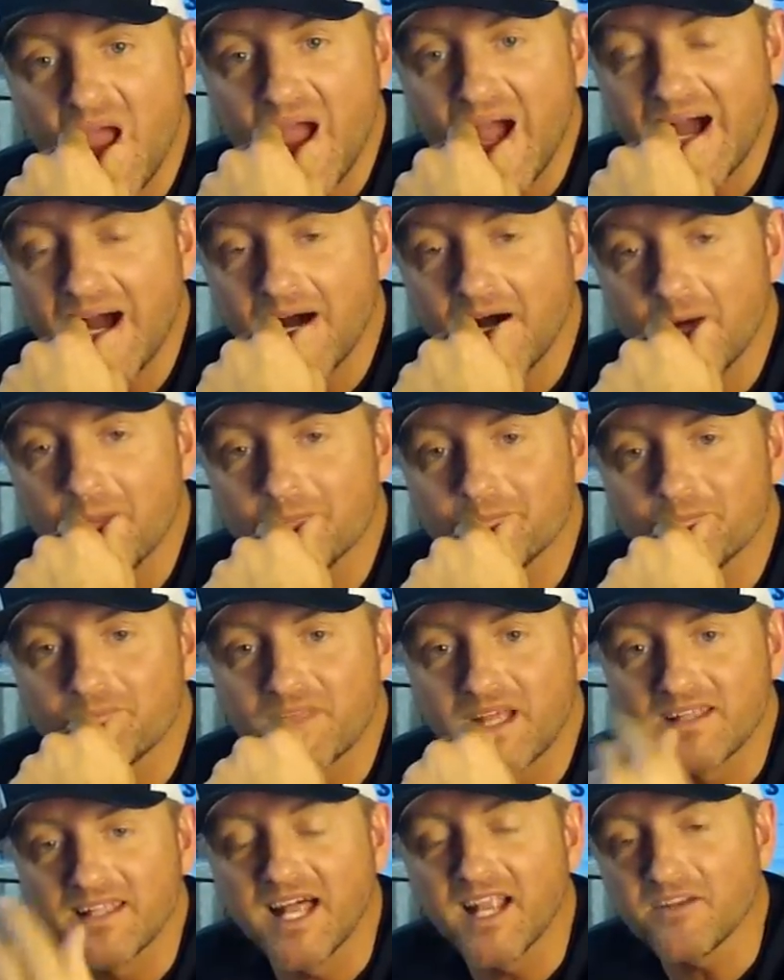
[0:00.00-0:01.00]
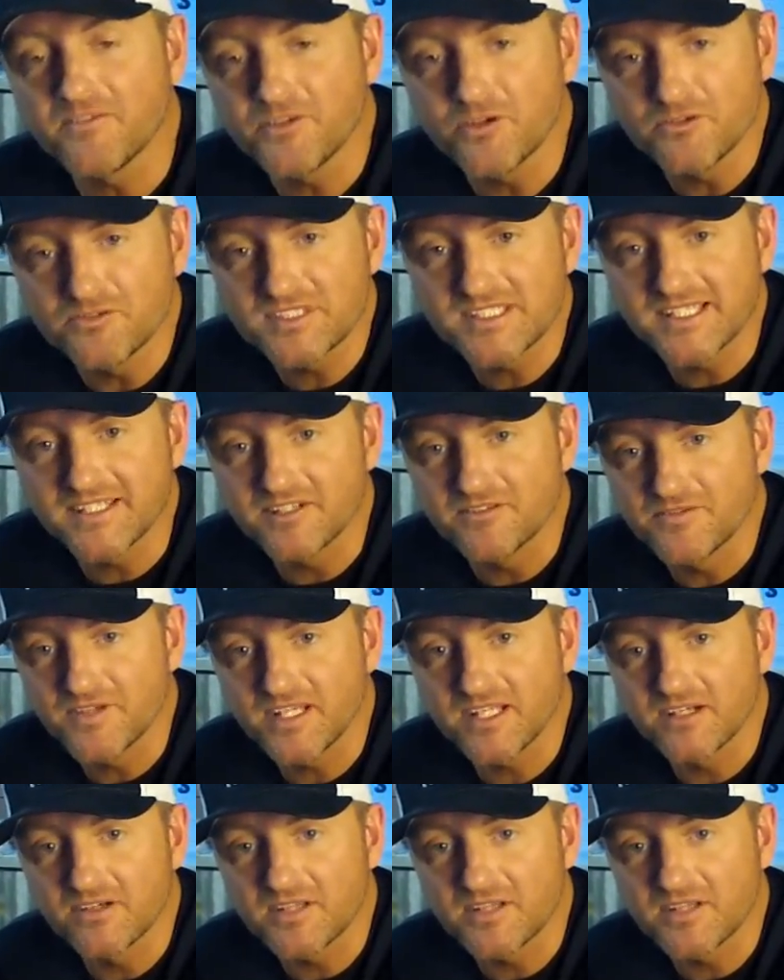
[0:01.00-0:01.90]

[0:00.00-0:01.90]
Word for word: Um, a lot of you have seen a video